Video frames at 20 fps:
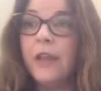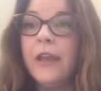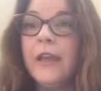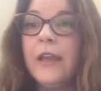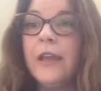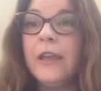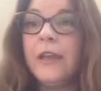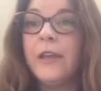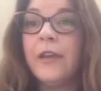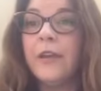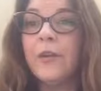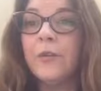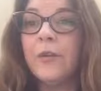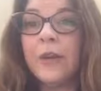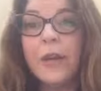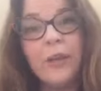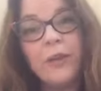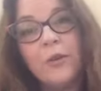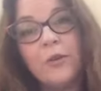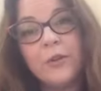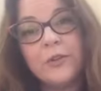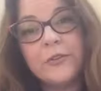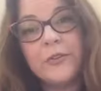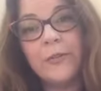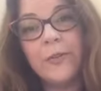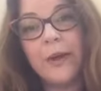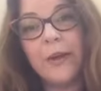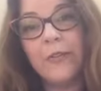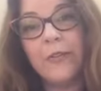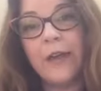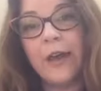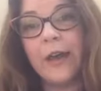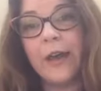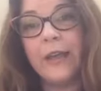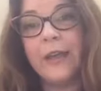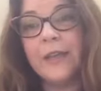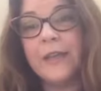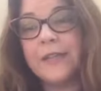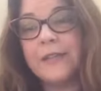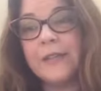And what I notice about
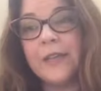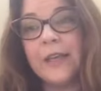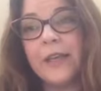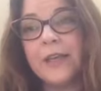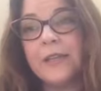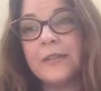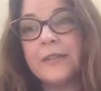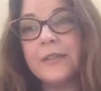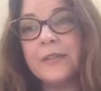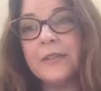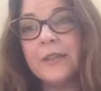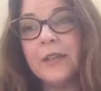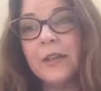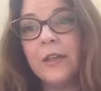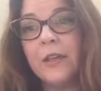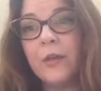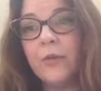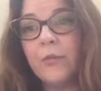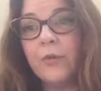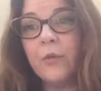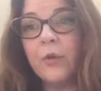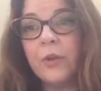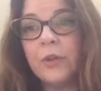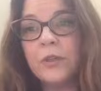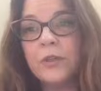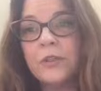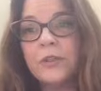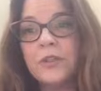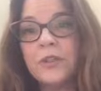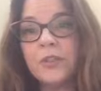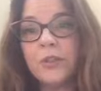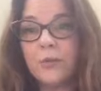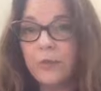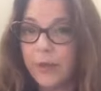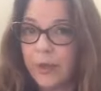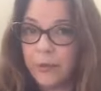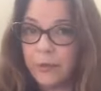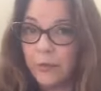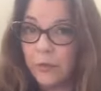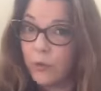that is that it's important to
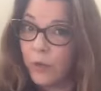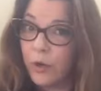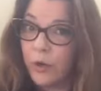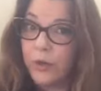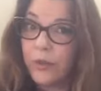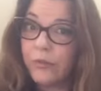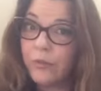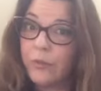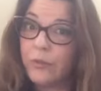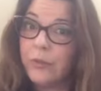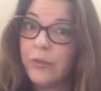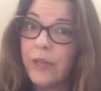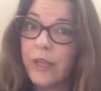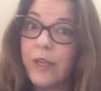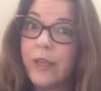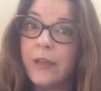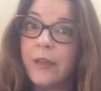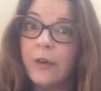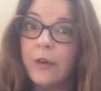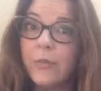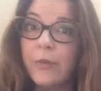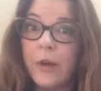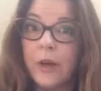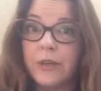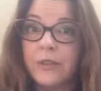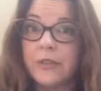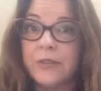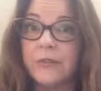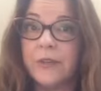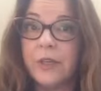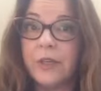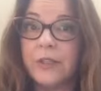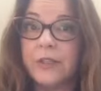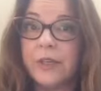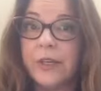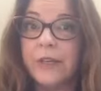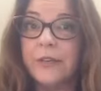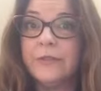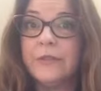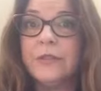be able to work through the inner parts of
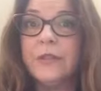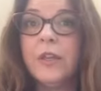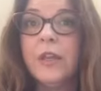ourselves.